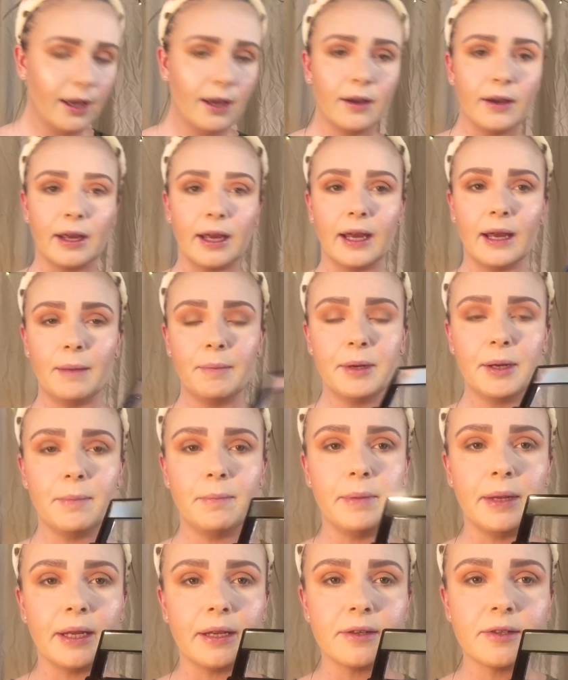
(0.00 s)
Okay, I'm going to
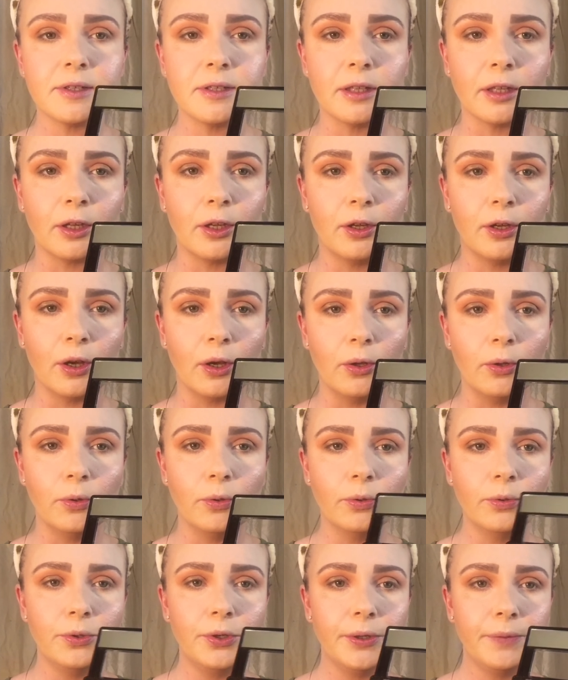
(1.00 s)
mix the
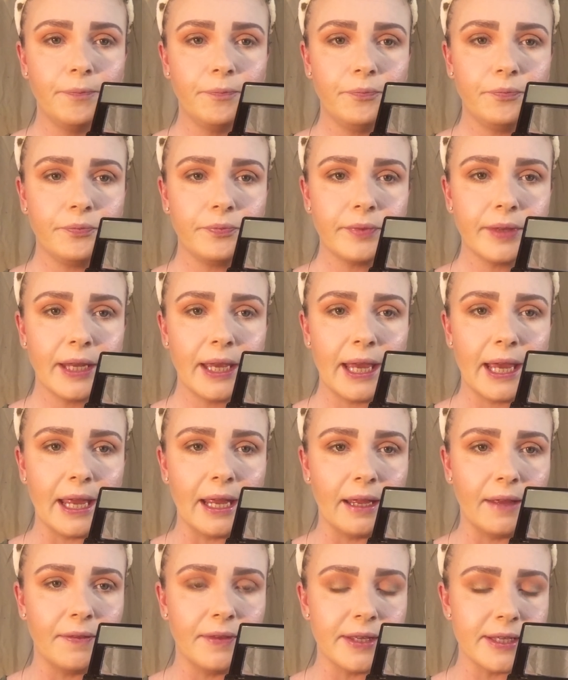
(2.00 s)
gold
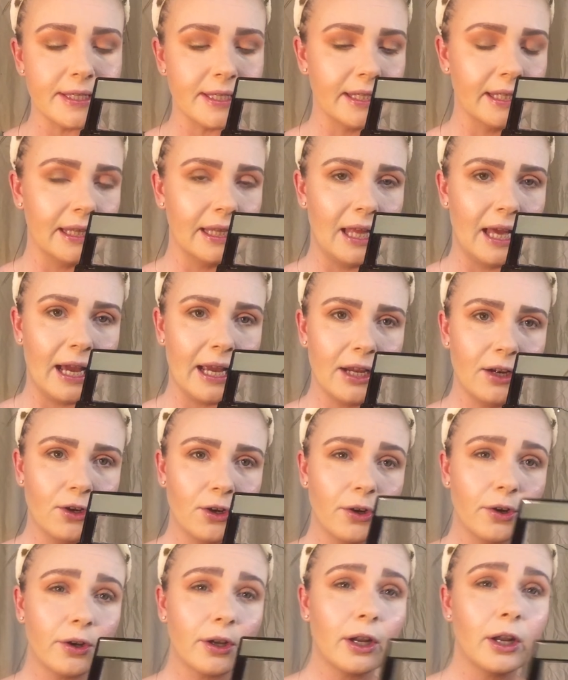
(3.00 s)
and this
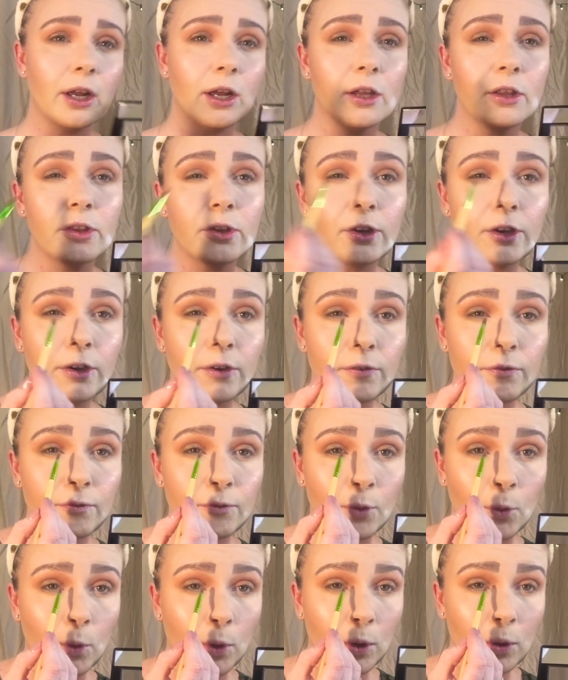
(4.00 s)
lighter color
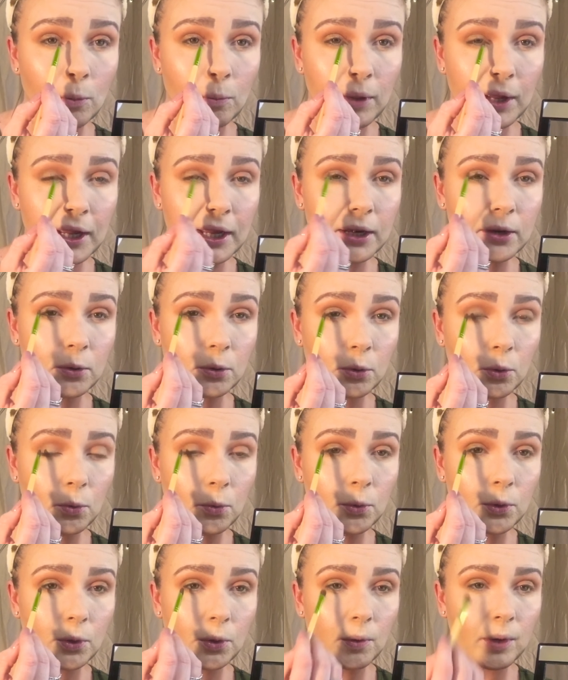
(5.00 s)
for my inner
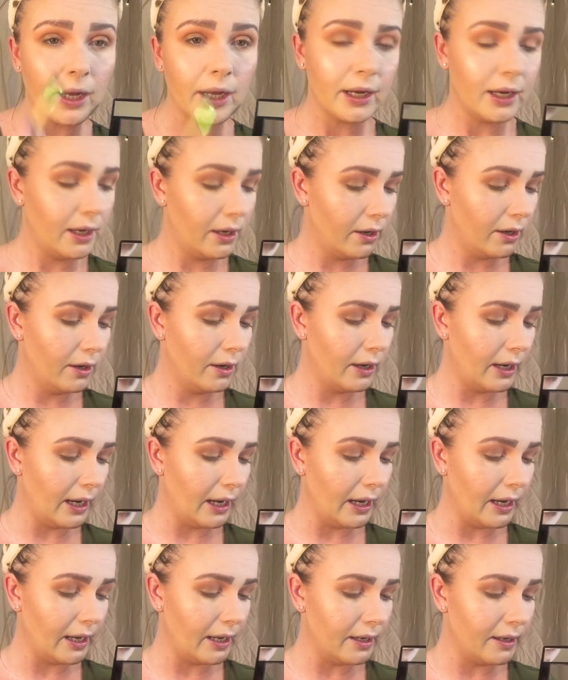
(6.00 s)
corner right here,
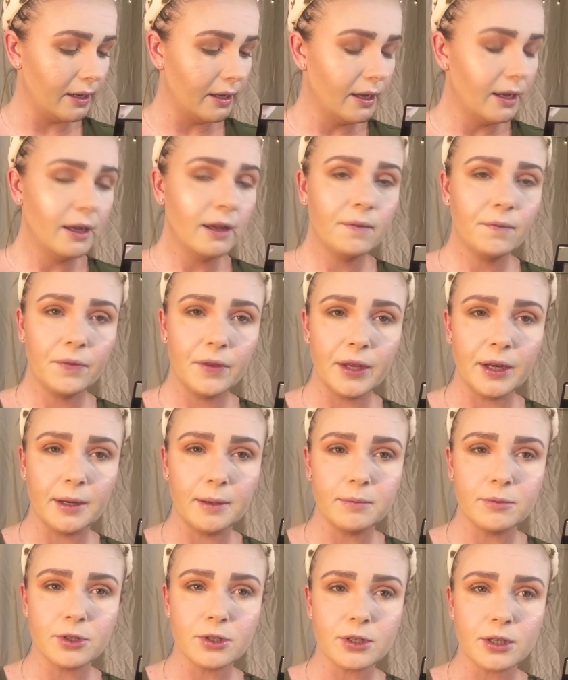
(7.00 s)
and then
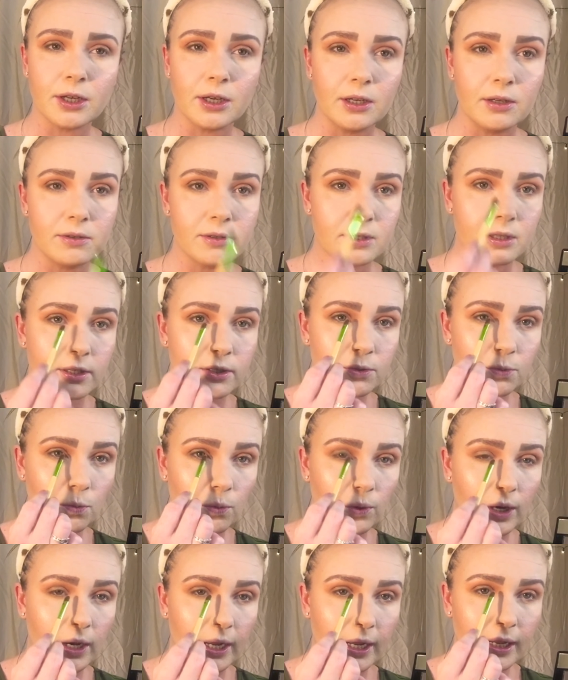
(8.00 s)
I'm just going to use this
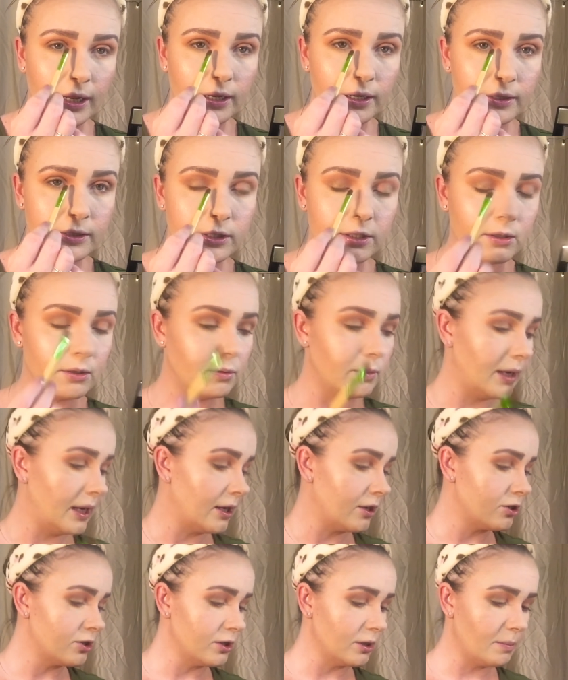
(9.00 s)
white to
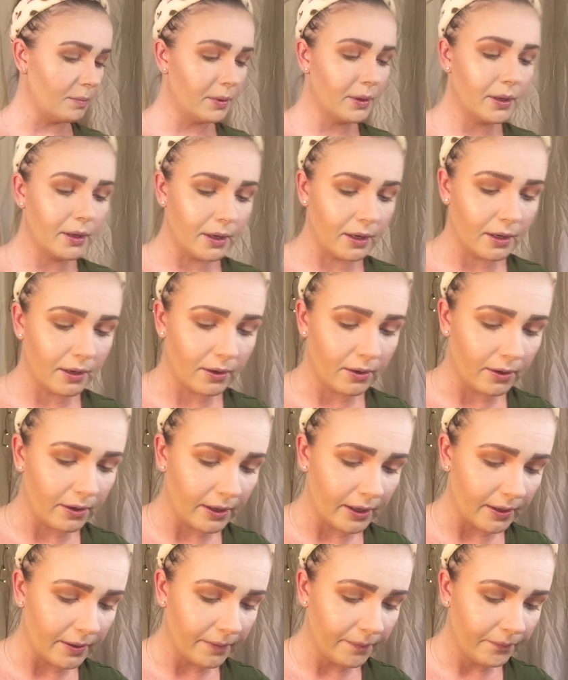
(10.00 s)
actually put it
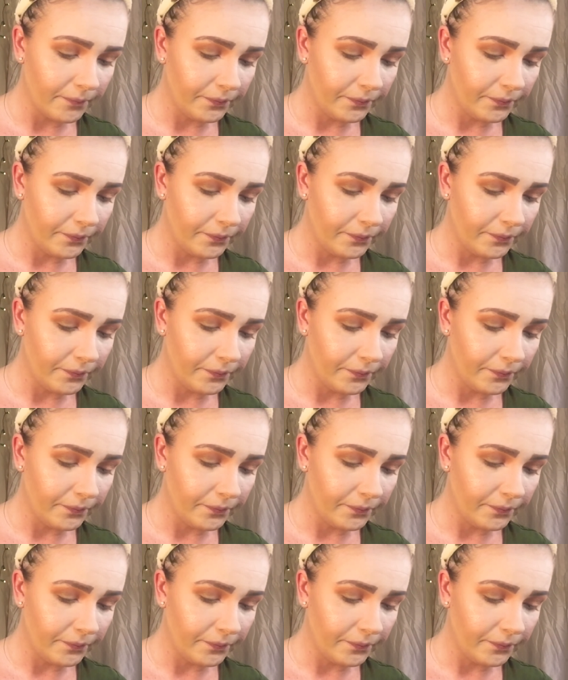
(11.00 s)
on